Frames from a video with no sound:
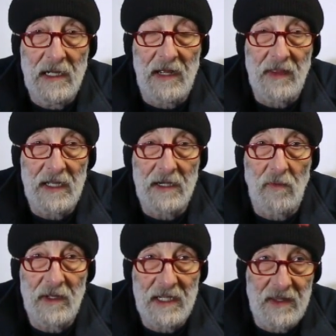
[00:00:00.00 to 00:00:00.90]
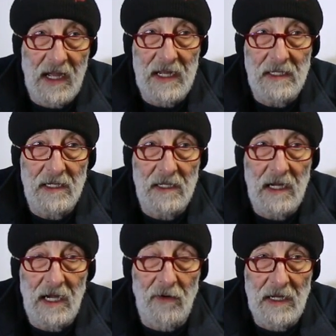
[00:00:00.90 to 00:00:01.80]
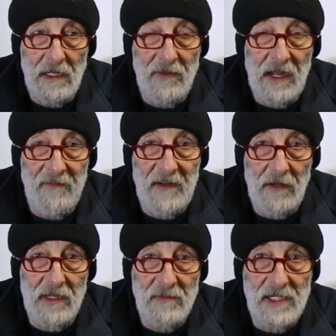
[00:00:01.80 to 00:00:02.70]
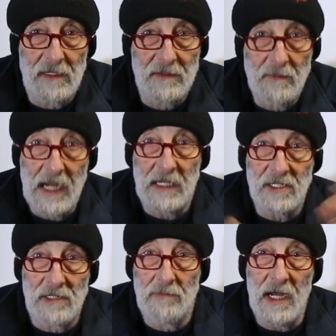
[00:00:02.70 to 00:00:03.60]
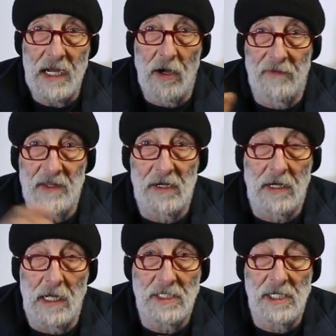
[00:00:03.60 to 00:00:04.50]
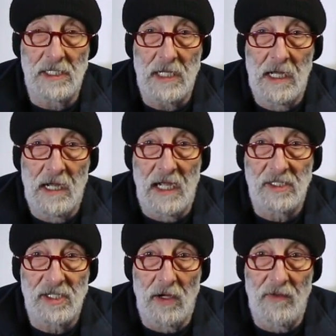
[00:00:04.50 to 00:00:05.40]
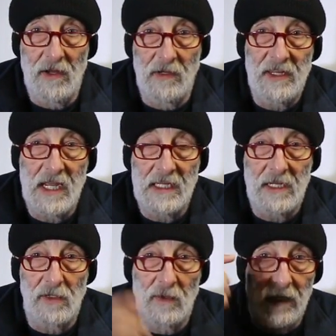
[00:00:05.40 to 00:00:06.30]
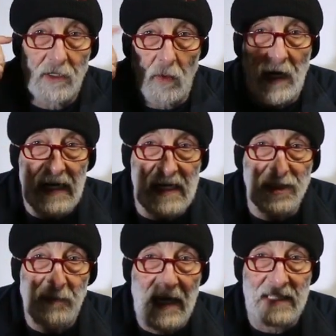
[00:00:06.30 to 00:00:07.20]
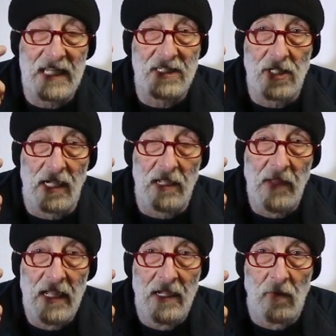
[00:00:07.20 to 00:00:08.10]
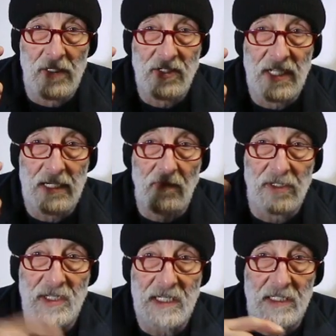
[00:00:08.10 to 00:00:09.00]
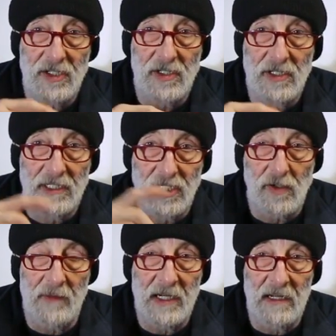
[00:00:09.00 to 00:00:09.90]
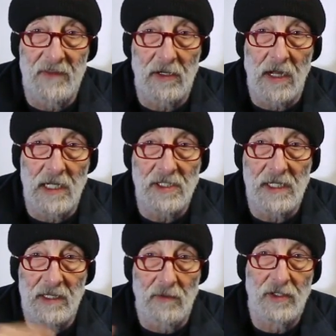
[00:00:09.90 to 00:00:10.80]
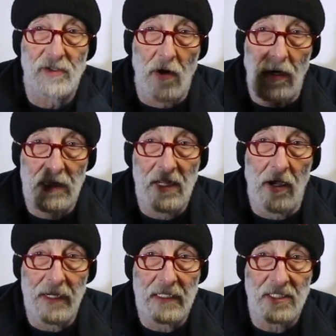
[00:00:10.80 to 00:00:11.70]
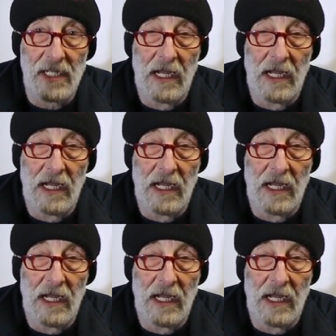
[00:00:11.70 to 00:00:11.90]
And then within that area, they found themselves making some money off of their content. And so the only thing they could really grasp at that time was that it was the extremity of their content that was drawing the audience.